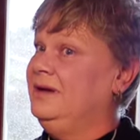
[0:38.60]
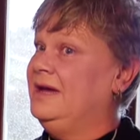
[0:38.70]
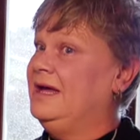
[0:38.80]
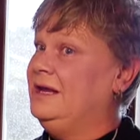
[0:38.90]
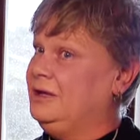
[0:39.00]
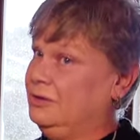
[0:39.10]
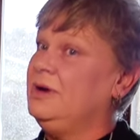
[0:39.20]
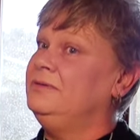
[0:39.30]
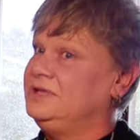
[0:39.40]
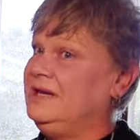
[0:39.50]
And you're
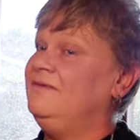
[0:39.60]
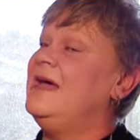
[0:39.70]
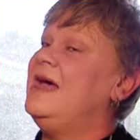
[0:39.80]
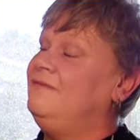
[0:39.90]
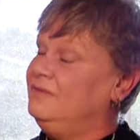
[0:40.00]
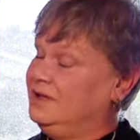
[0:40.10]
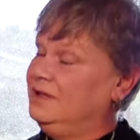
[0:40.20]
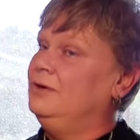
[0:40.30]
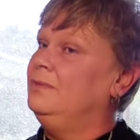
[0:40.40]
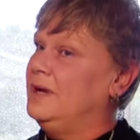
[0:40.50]
going to give
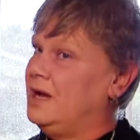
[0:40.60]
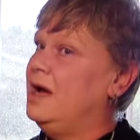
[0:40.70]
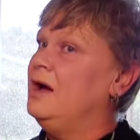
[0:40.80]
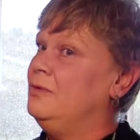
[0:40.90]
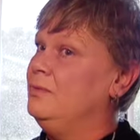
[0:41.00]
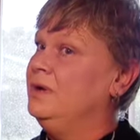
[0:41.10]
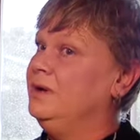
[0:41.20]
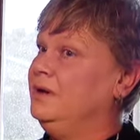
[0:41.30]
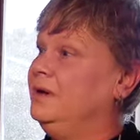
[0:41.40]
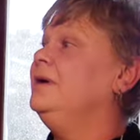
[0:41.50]
everything up at home
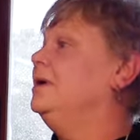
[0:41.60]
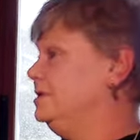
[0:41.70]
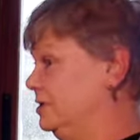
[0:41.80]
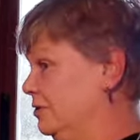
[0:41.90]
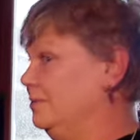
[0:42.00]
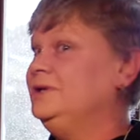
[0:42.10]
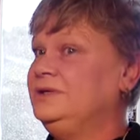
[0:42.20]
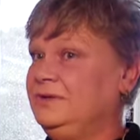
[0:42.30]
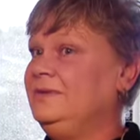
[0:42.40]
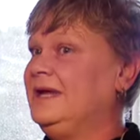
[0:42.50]
to come
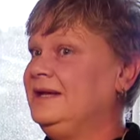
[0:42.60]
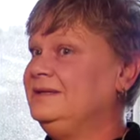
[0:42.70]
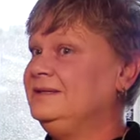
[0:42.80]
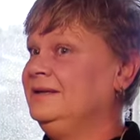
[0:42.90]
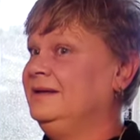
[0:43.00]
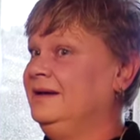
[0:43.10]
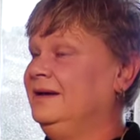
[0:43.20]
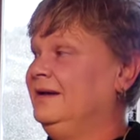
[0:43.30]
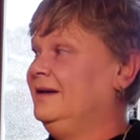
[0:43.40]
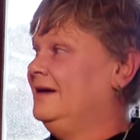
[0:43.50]
and do this.
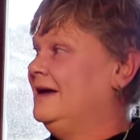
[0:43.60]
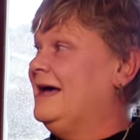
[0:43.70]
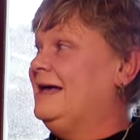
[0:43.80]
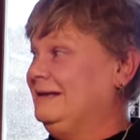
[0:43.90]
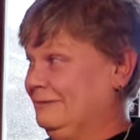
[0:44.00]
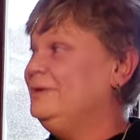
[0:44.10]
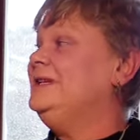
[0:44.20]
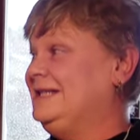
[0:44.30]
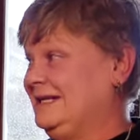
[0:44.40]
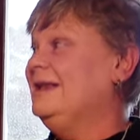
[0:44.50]
And
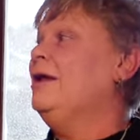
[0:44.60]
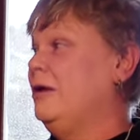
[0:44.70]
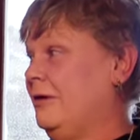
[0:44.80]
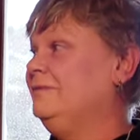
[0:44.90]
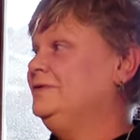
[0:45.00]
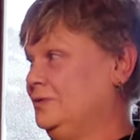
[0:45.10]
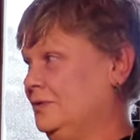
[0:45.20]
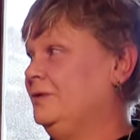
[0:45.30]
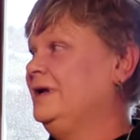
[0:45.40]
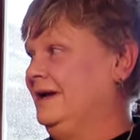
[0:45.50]
we did a lot of
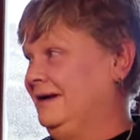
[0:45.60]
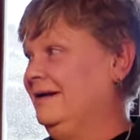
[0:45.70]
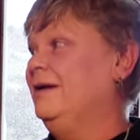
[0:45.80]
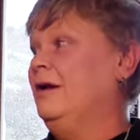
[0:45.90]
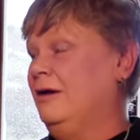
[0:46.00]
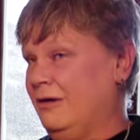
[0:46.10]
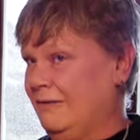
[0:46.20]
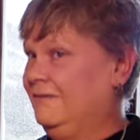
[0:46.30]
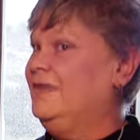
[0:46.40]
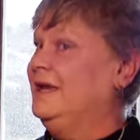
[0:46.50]
talking and a
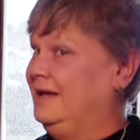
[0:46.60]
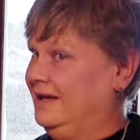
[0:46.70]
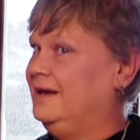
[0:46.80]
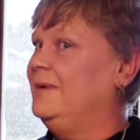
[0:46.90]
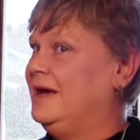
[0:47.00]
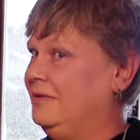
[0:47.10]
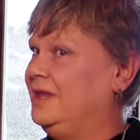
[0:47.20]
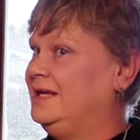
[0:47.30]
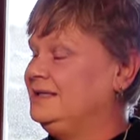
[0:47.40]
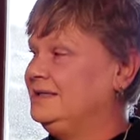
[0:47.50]
lot of thinking about
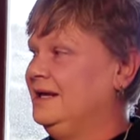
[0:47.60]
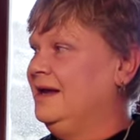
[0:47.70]
this.